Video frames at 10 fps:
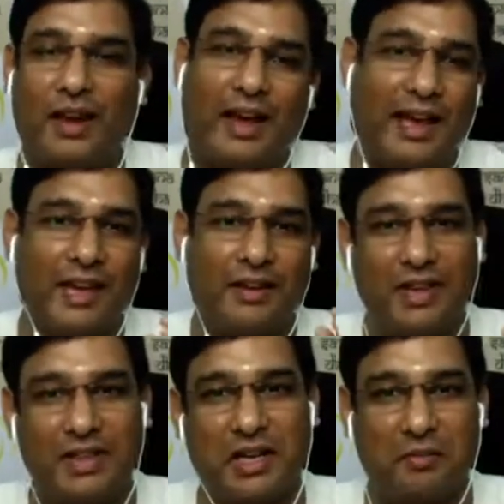I give an
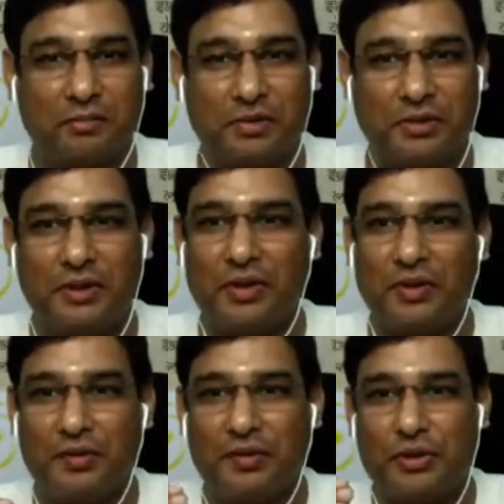example.
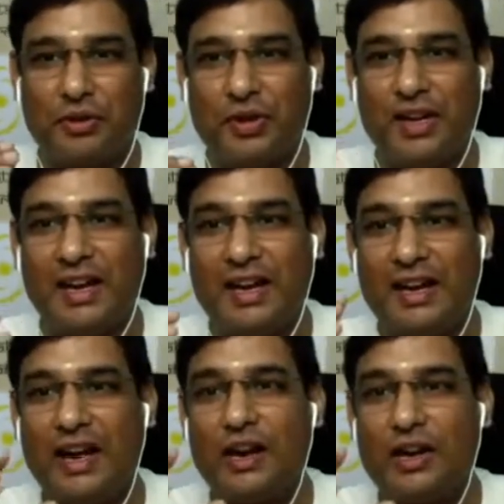You need a
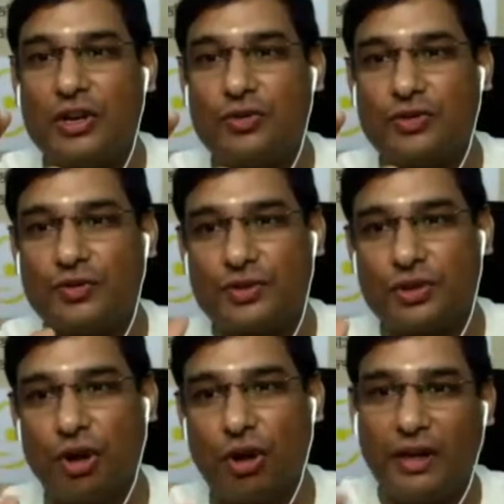conducive
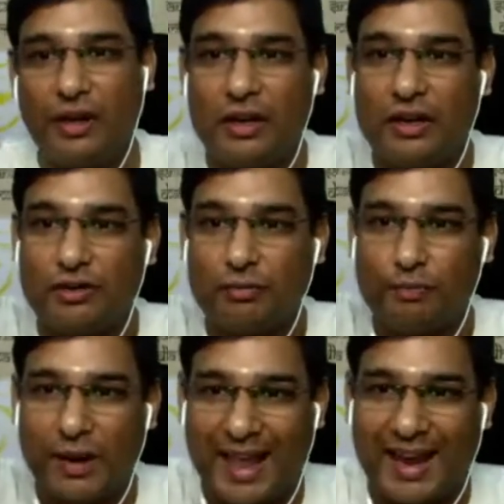soil to
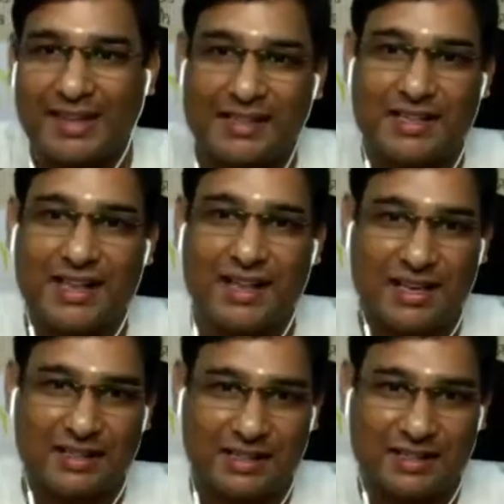plant a seed,
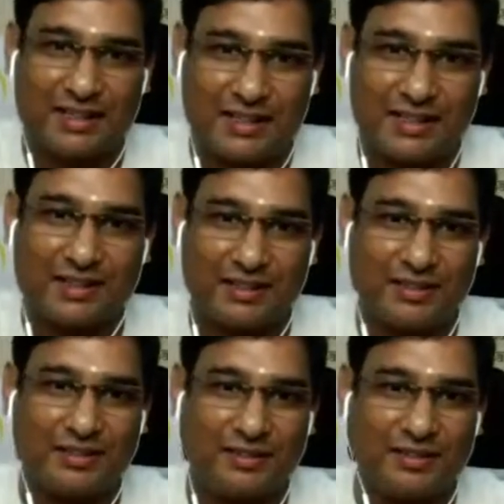isn't it?
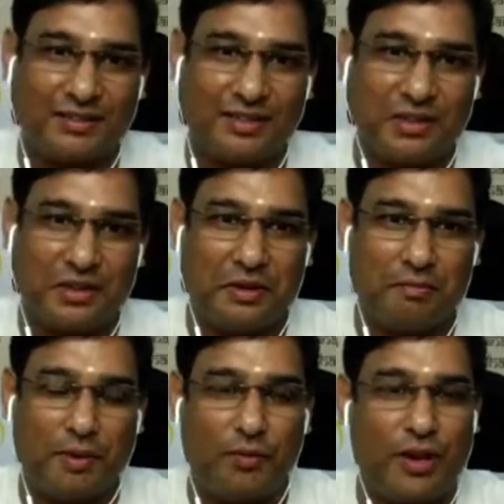
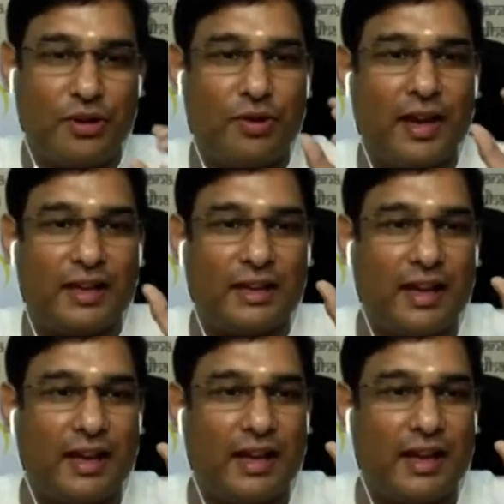But when you get
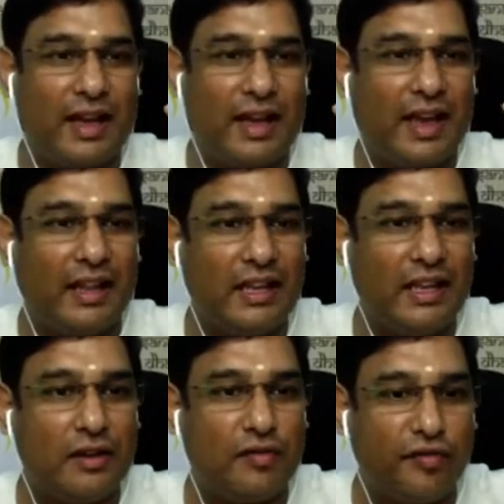a
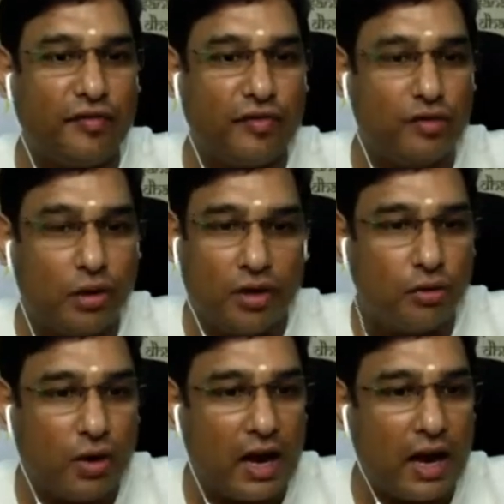healthy fruit,
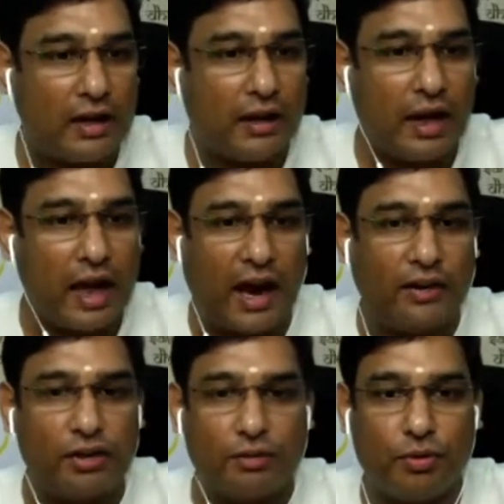you can't
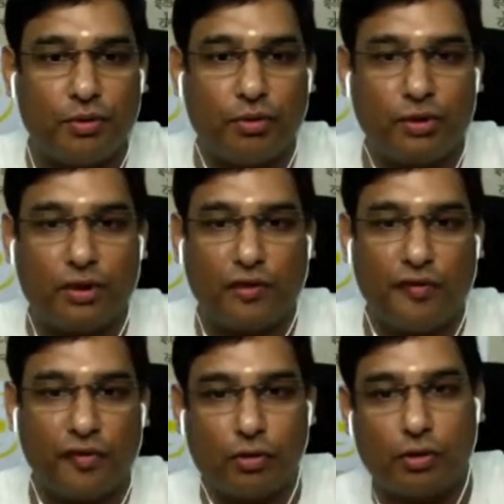attribute the
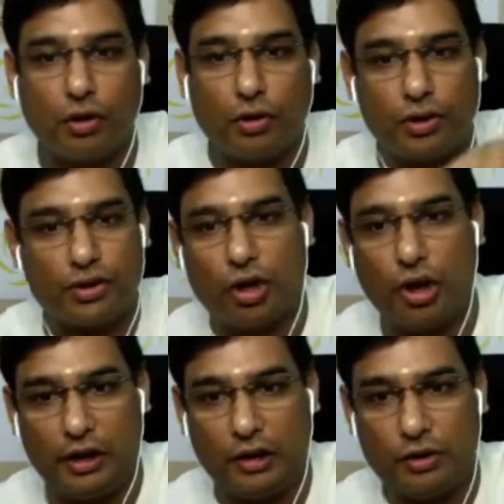fruit to the
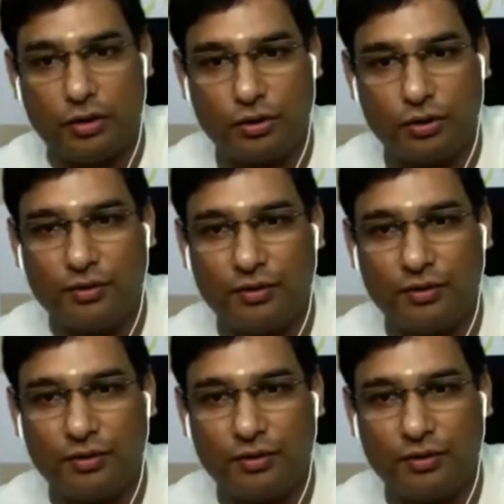soil, do you?